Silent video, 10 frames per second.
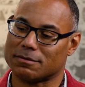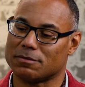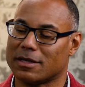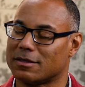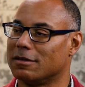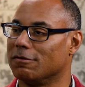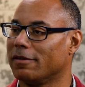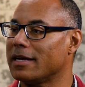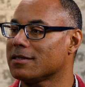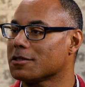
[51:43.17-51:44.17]
a
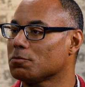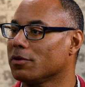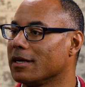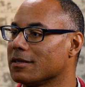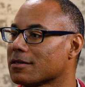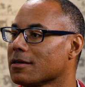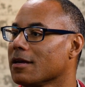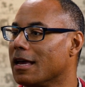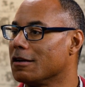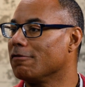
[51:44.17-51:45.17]
device that's placed
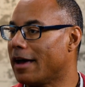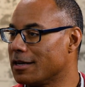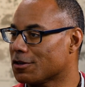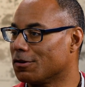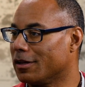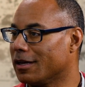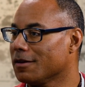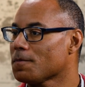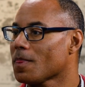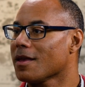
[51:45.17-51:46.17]
endovascularly
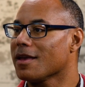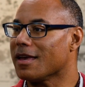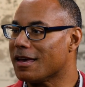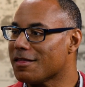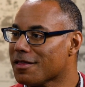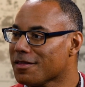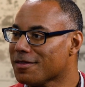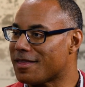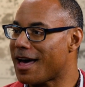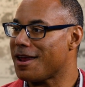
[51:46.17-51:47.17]
in
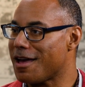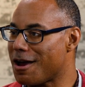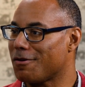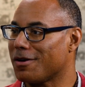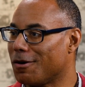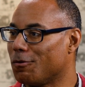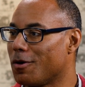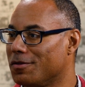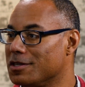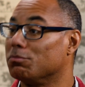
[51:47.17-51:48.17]
that area
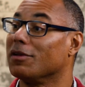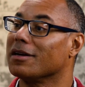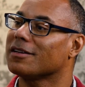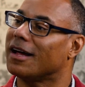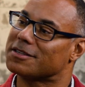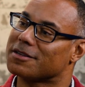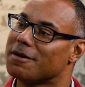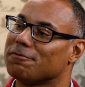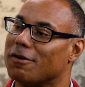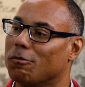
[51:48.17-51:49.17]
where these blood clots
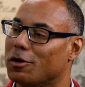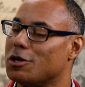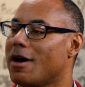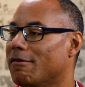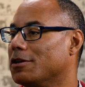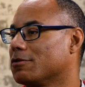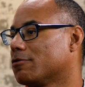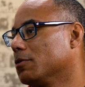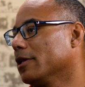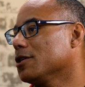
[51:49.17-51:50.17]
come from when you have atrial
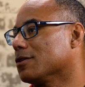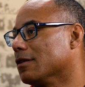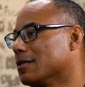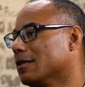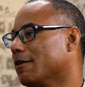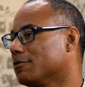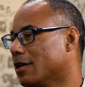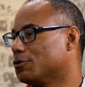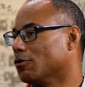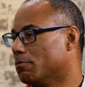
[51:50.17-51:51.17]
fibrillation, this left
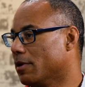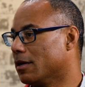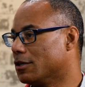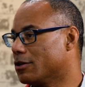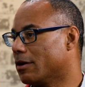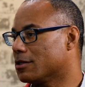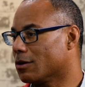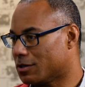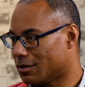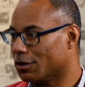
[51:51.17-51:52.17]
atrial appendage area.
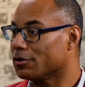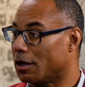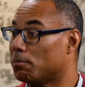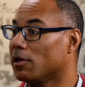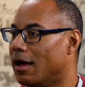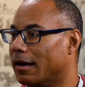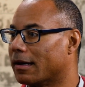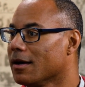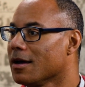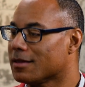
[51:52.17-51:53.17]
So it's literally a plug
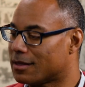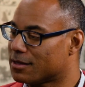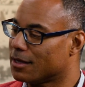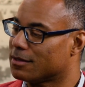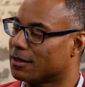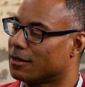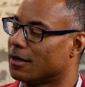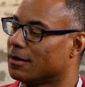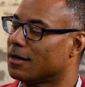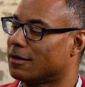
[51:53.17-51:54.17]
that sits at
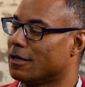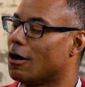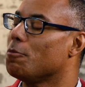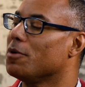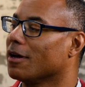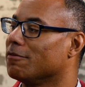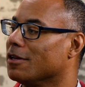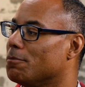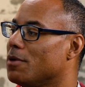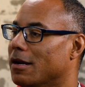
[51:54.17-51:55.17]
the opening of
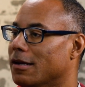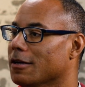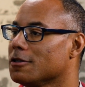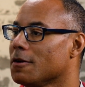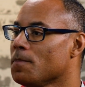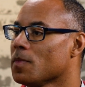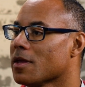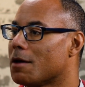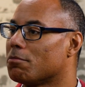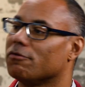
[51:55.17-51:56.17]
the appendage
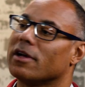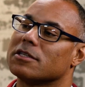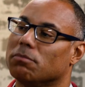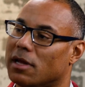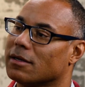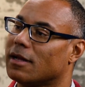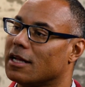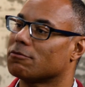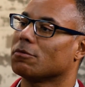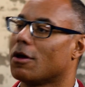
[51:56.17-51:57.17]
and prevents blood
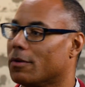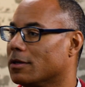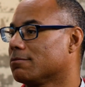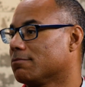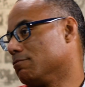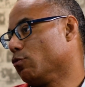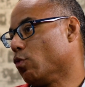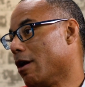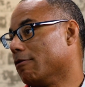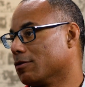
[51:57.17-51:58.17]
clots from going
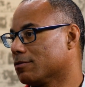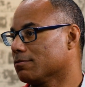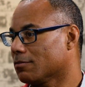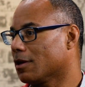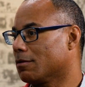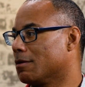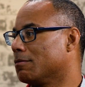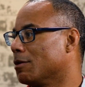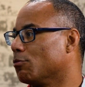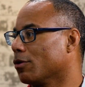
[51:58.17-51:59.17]
wherever,
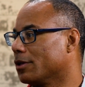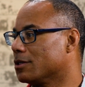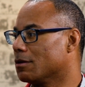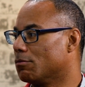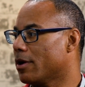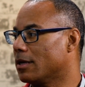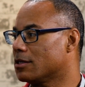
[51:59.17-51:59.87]
importantly to the brain.